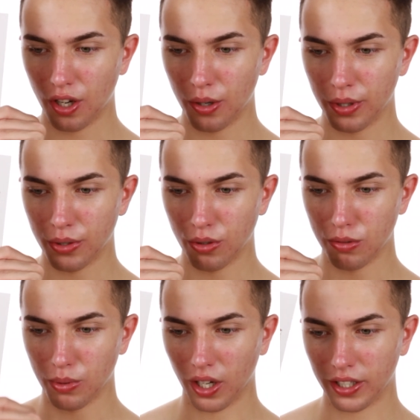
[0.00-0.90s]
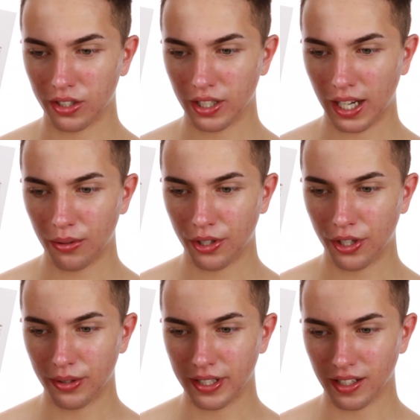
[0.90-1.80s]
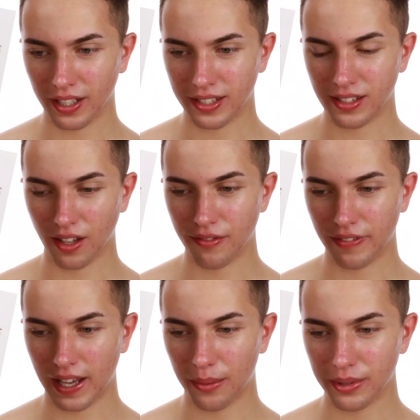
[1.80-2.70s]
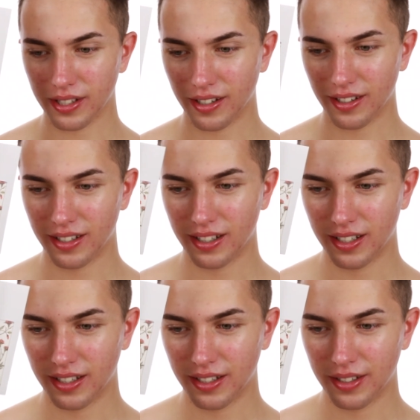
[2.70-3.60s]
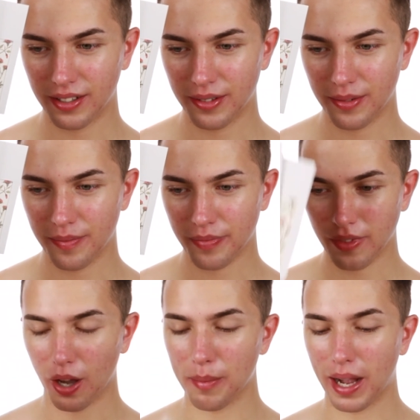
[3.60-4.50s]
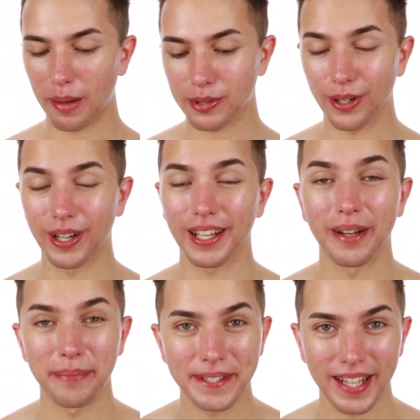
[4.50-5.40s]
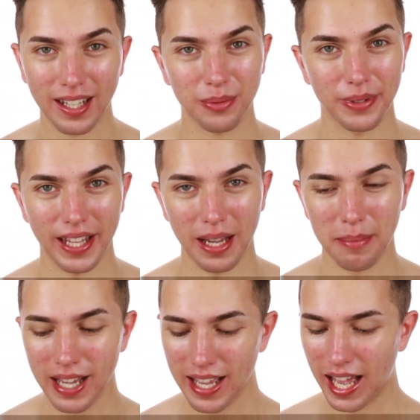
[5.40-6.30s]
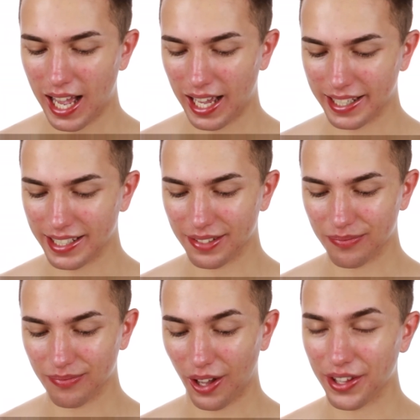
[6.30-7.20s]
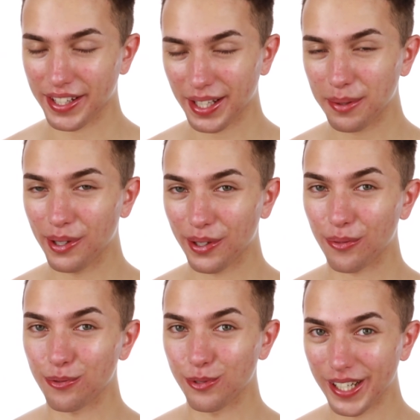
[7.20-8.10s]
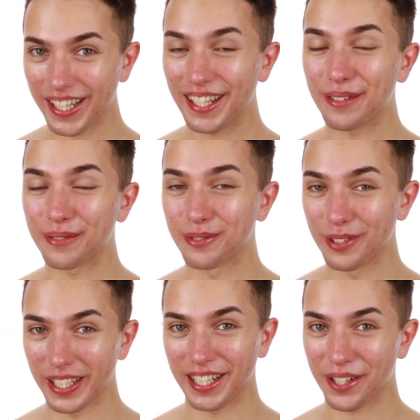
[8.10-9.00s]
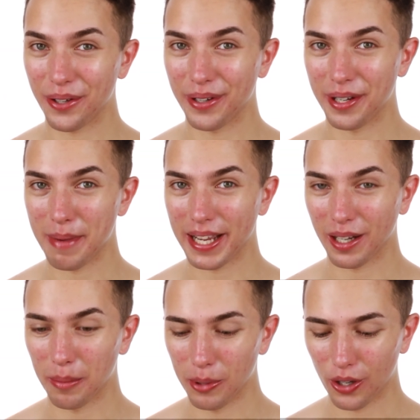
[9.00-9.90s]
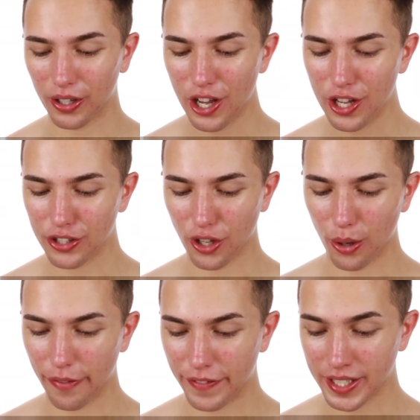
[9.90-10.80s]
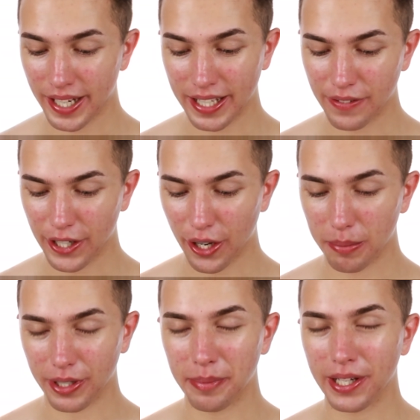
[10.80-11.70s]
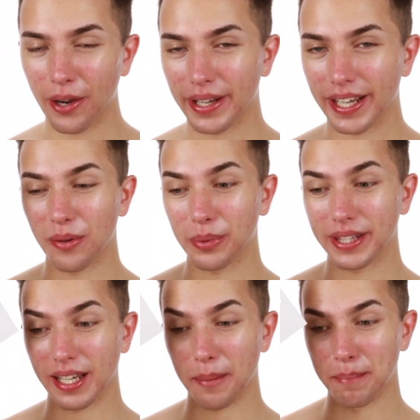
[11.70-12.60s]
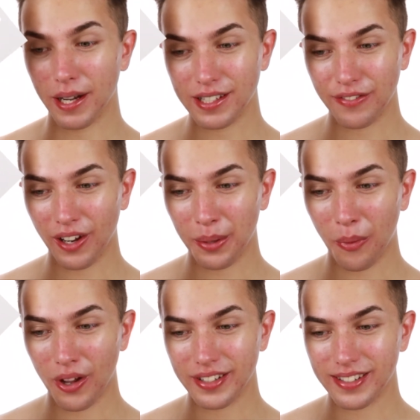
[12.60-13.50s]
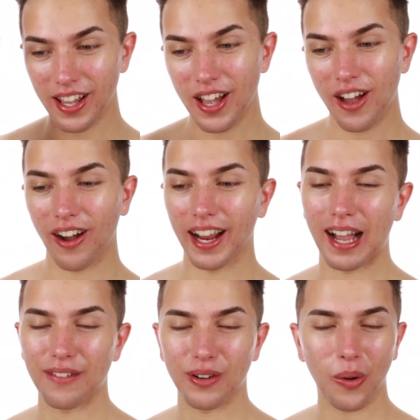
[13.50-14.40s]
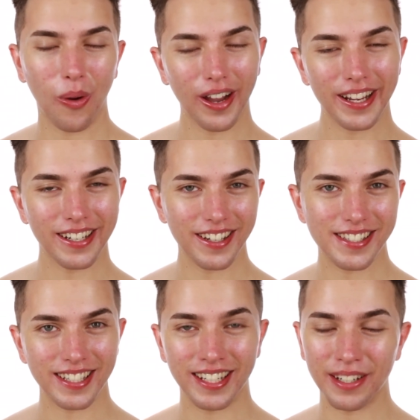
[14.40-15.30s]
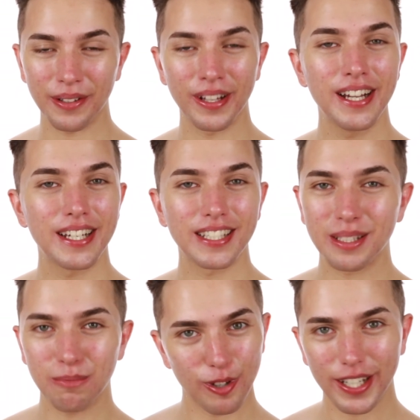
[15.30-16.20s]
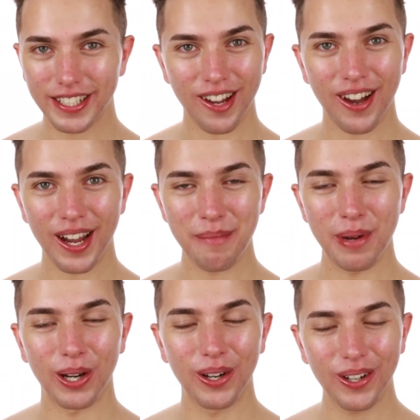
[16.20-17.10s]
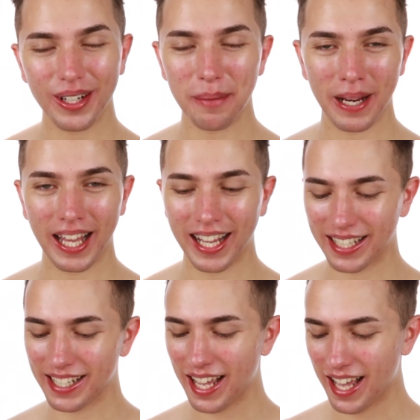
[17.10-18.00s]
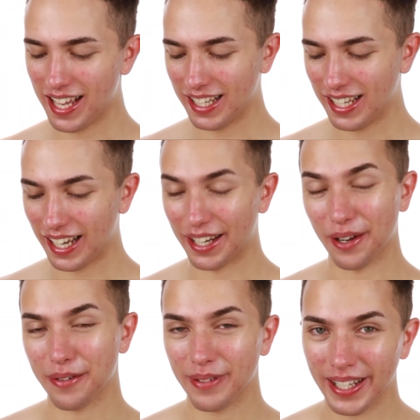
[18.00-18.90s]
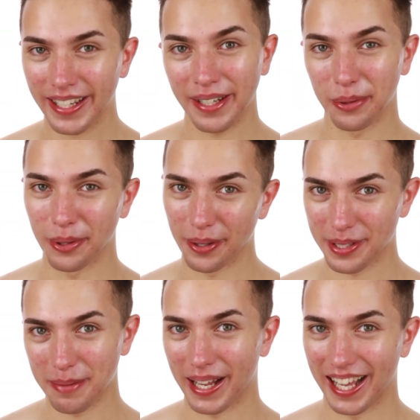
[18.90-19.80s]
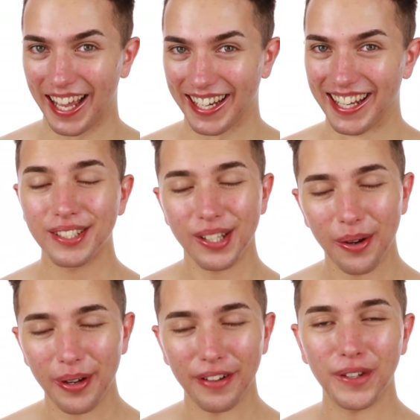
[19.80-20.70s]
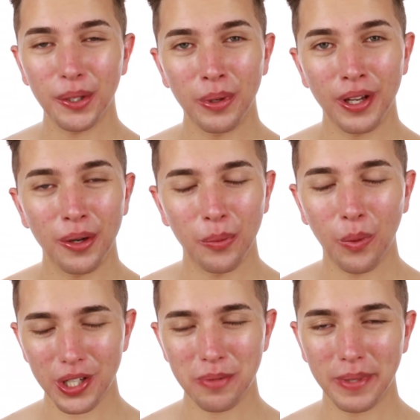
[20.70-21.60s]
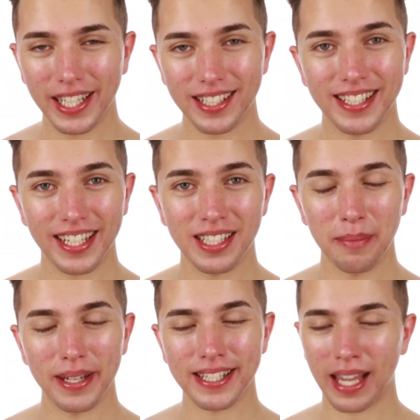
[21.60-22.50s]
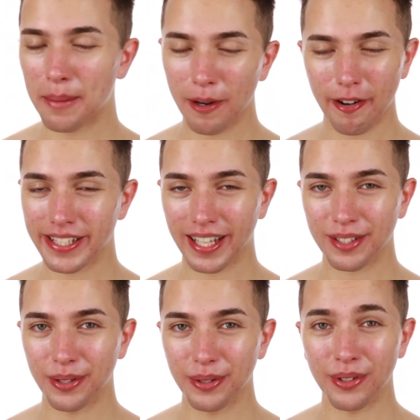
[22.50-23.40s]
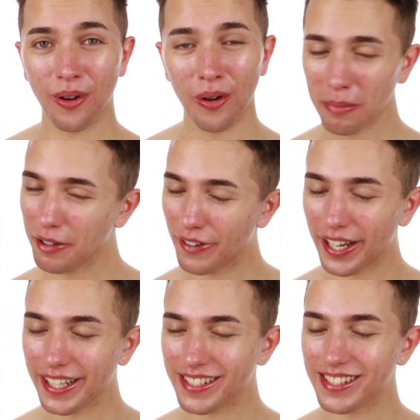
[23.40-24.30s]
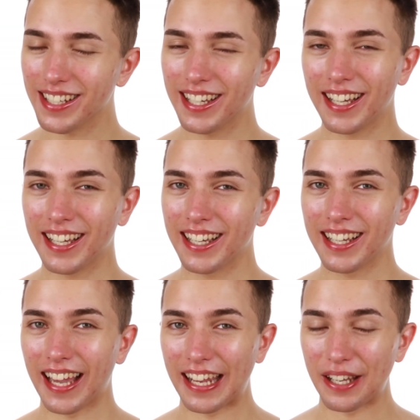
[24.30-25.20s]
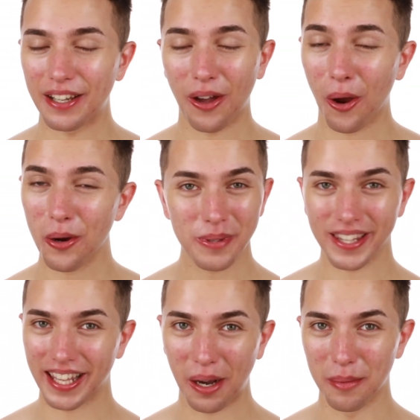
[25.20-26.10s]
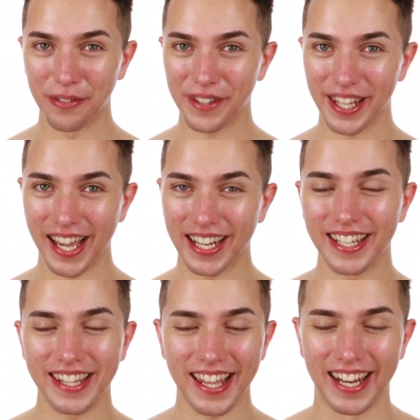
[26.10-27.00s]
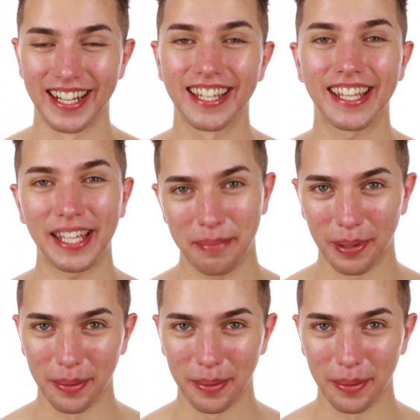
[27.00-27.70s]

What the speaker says: adorable. Like, look how cute these like sunflowers are. I'm absolutely obsessed with them, and I think they would look really cute in a makeup look. So for today's video I'm going to be going with the butterfly ones. I have quite a nice little springtime look planned, and hopefully it all goes to plan. So if you want to watch me stick some temporary tattoos on my face and hope that they come off at the end, then keep on